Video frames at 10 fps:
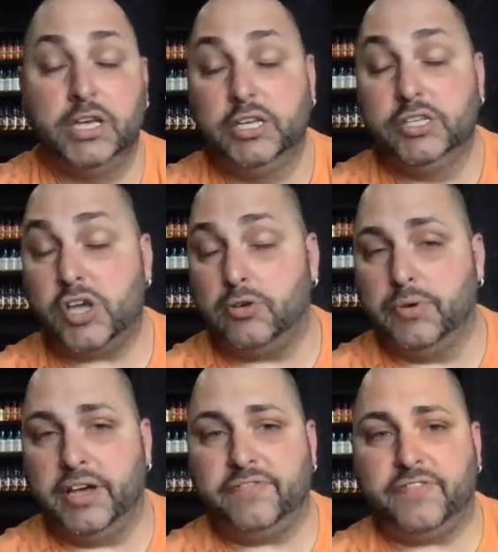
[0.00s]
So
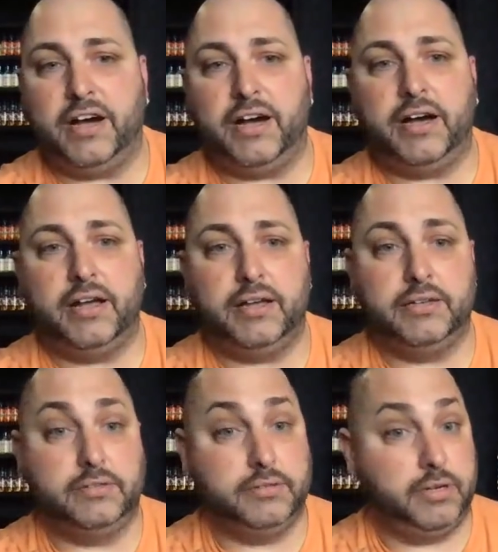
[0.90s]
if uh, I,
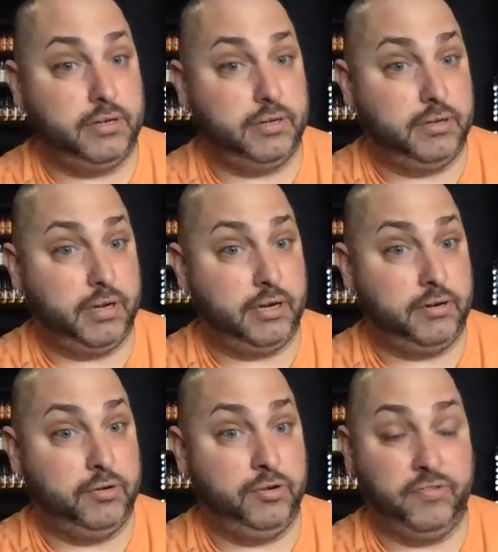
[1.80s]
uh, I don't
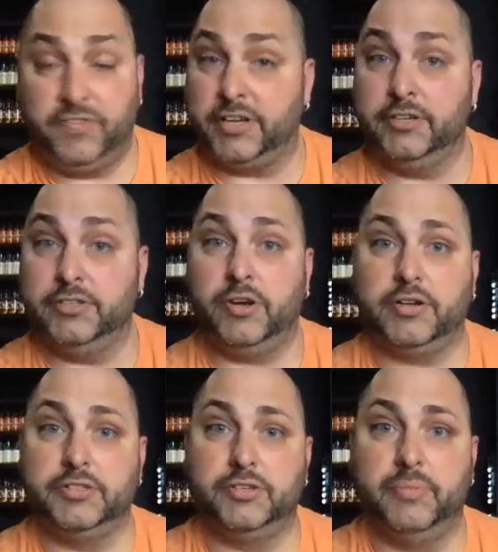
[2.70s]
know who the fuck you're
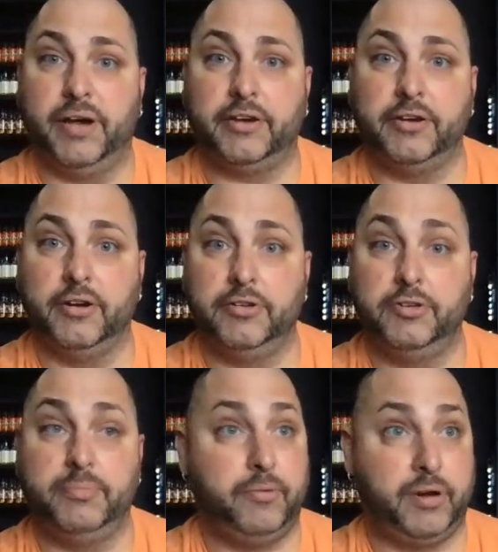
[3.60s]
talking to, Mike Curl, you
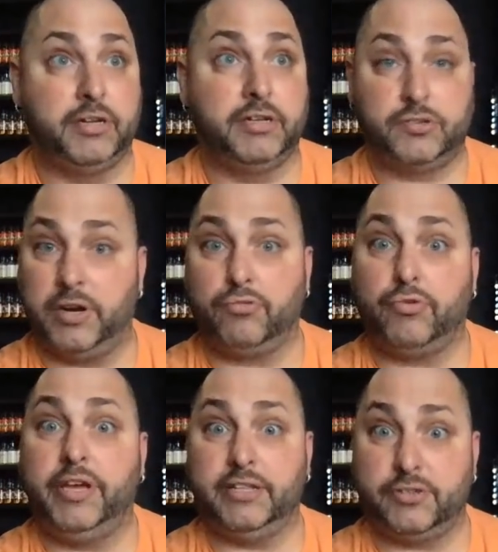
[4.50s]
might want to try to
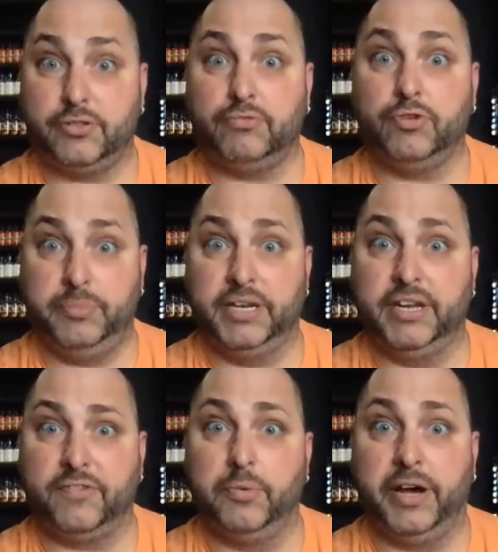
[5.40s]
re-enter the room a
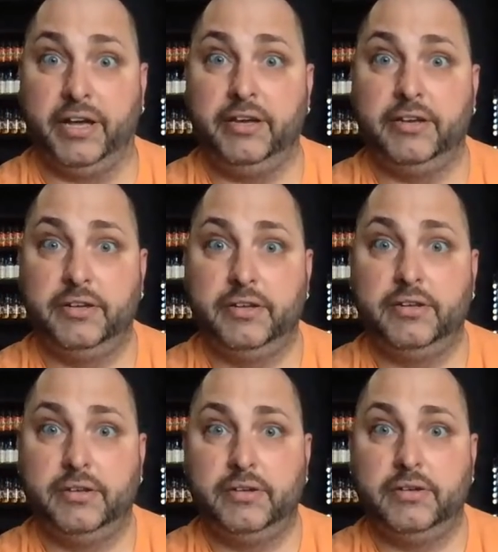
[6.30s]
different way.
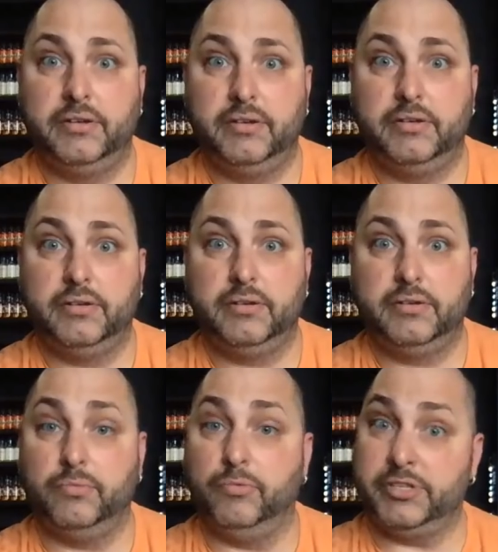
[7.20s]

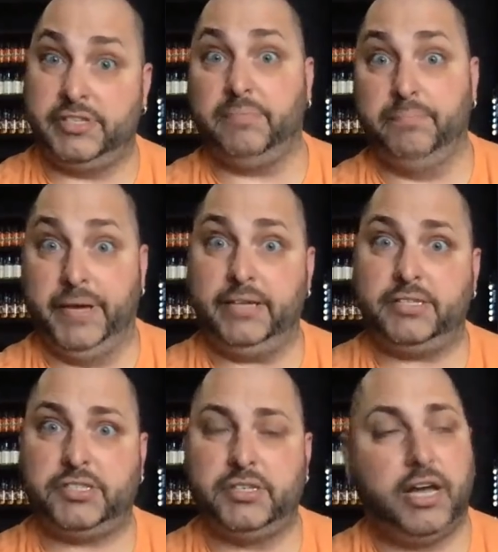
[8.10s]
What's up,
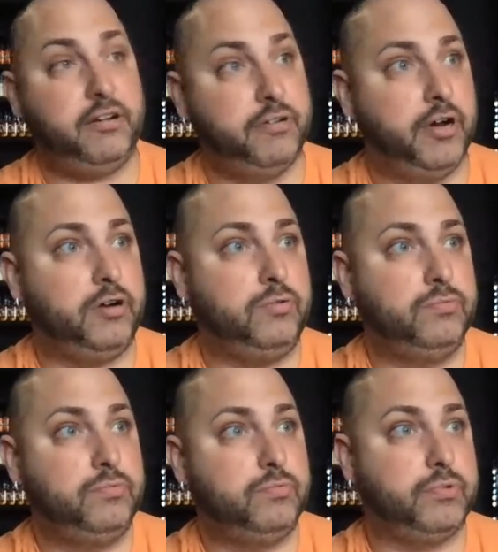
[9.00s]
bitch? I don't know.
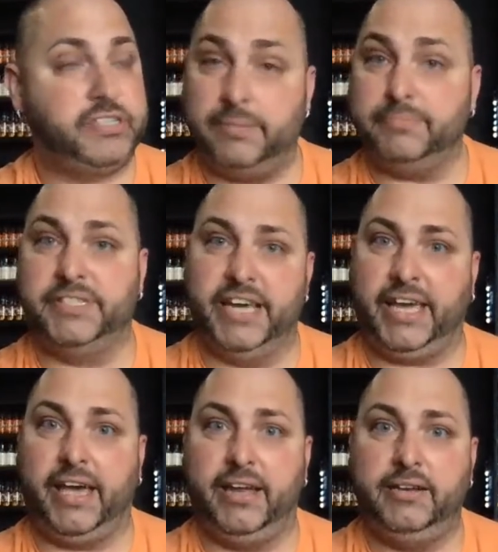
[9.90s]
What's up,
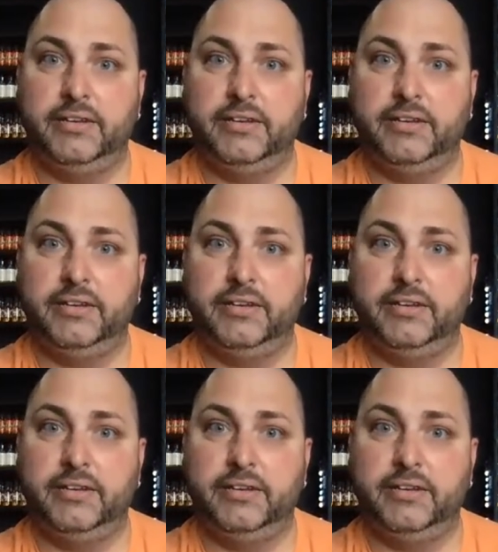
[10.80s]
dickhead?